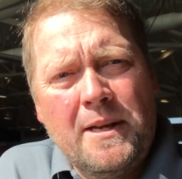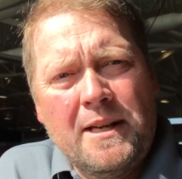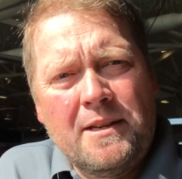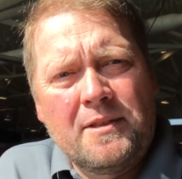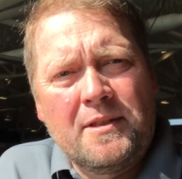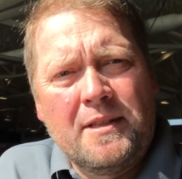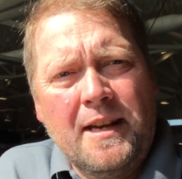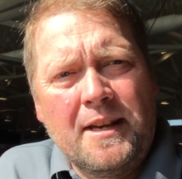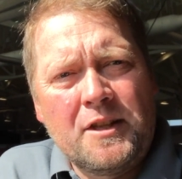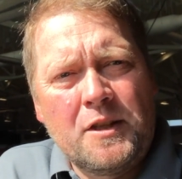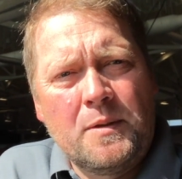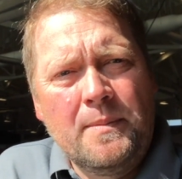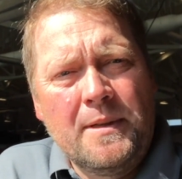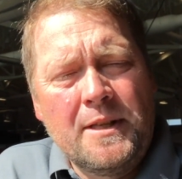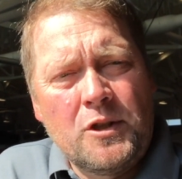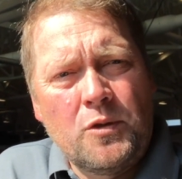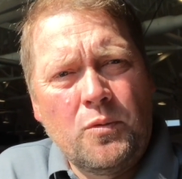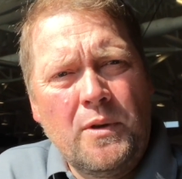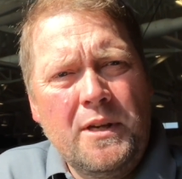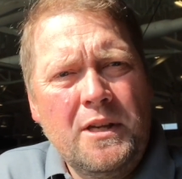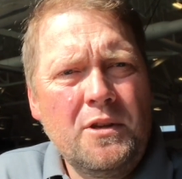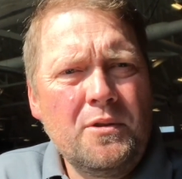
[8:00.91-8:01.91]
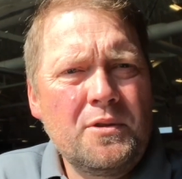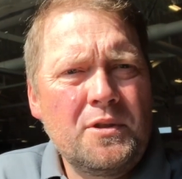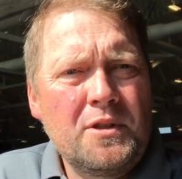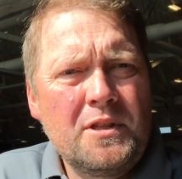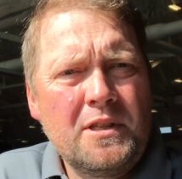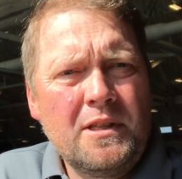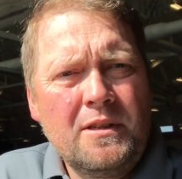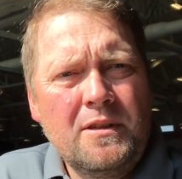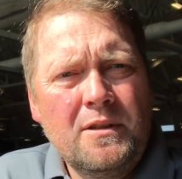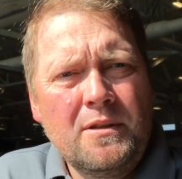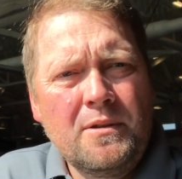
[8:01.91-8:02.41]
assessments we used
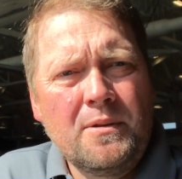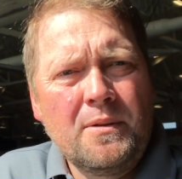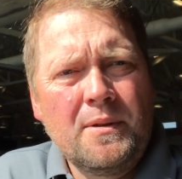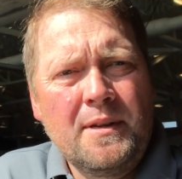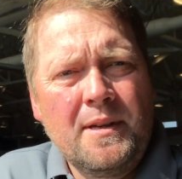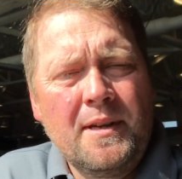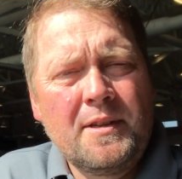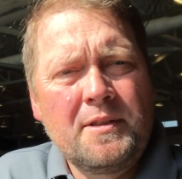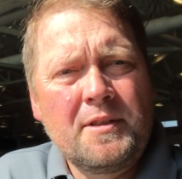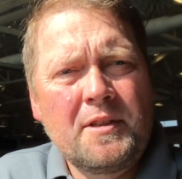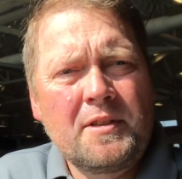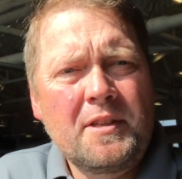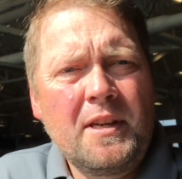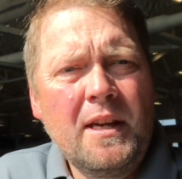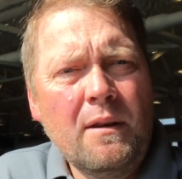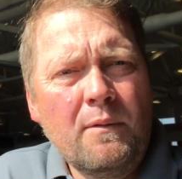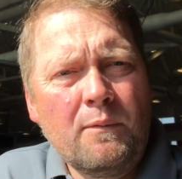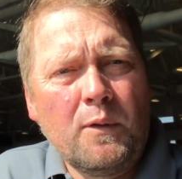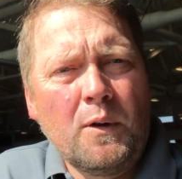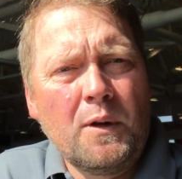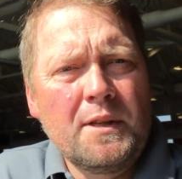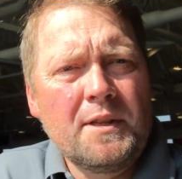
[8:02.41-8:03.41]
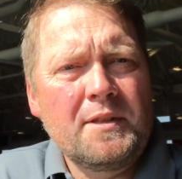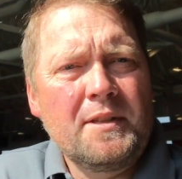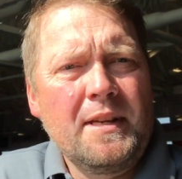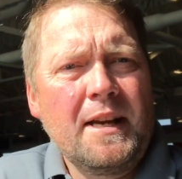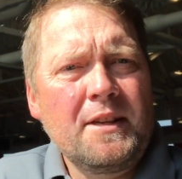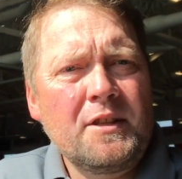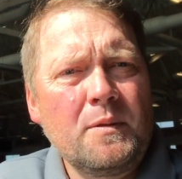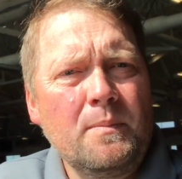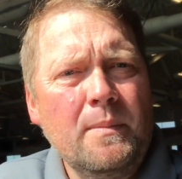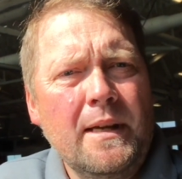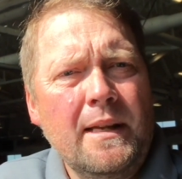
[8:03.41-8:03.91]
to do is a skin fold
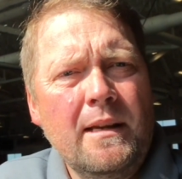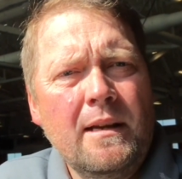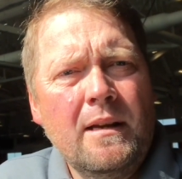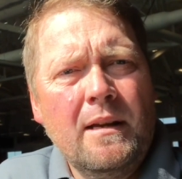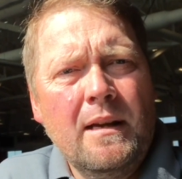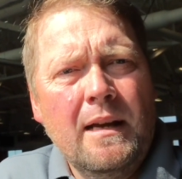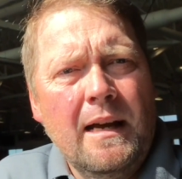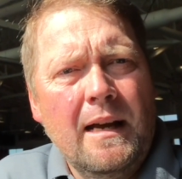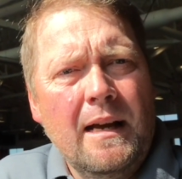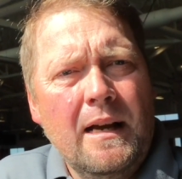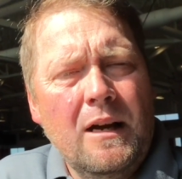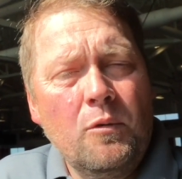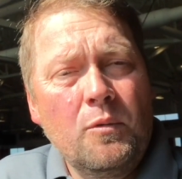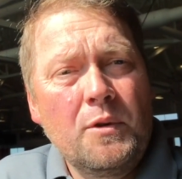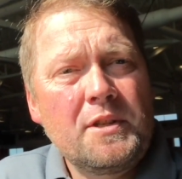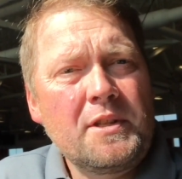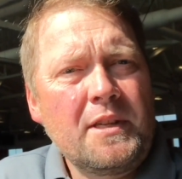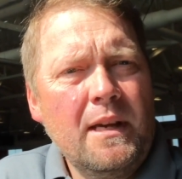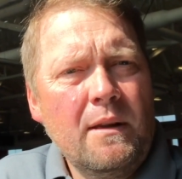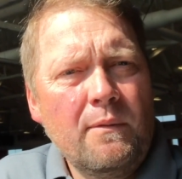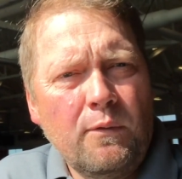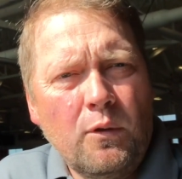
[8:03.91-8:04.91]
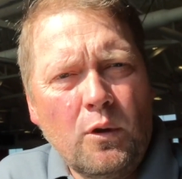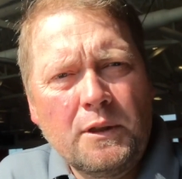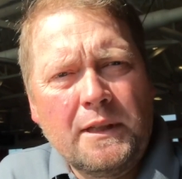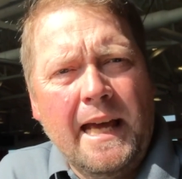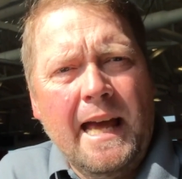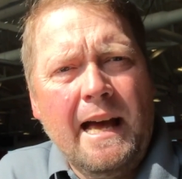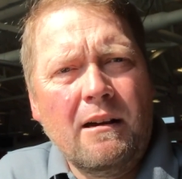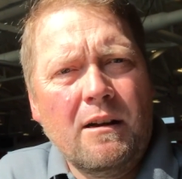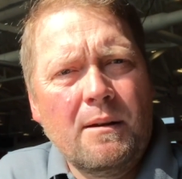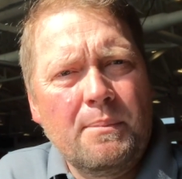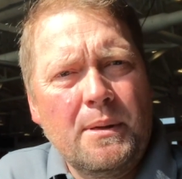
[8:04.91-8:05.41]
assessment with skin fold
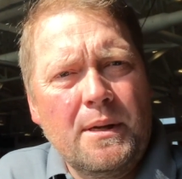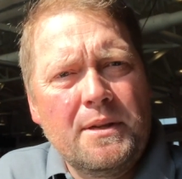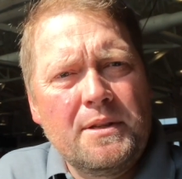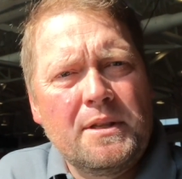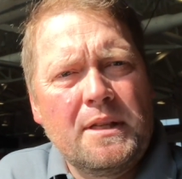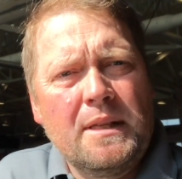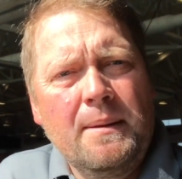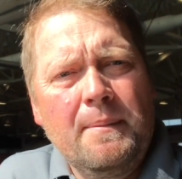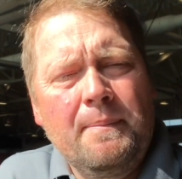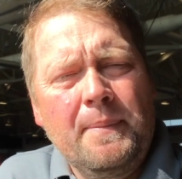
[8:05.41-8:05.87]
calipers.